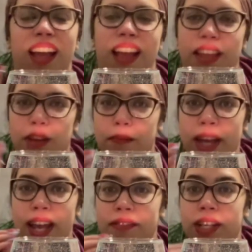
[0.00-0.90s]
You
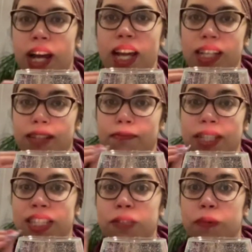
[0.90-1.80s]
may have gotten
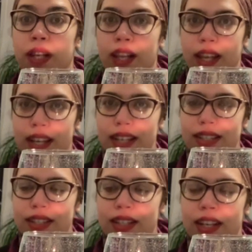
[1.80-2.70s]

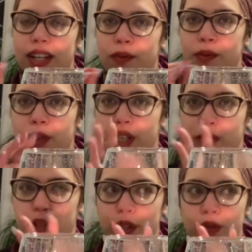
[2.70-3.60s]
misplaced in one of
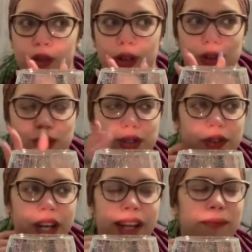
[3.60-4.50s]
your roles,
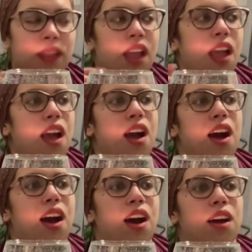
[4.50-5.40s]
right?
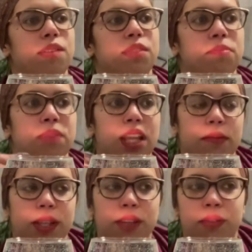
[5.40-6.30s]

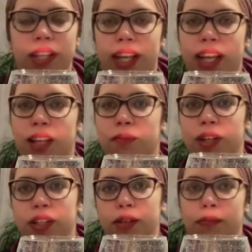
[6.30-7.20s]
Maybe you became a
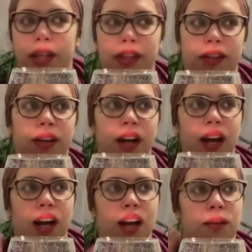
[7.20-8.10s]
new mother
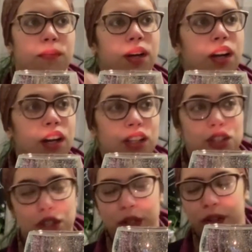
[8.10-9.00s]
a
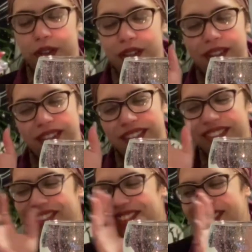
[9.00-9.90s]

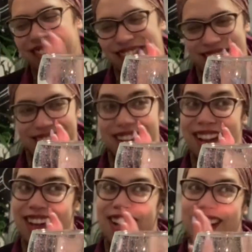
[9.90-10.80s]

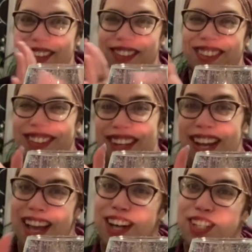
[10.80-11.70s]

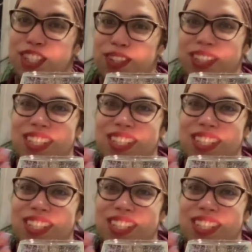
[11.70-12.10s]
short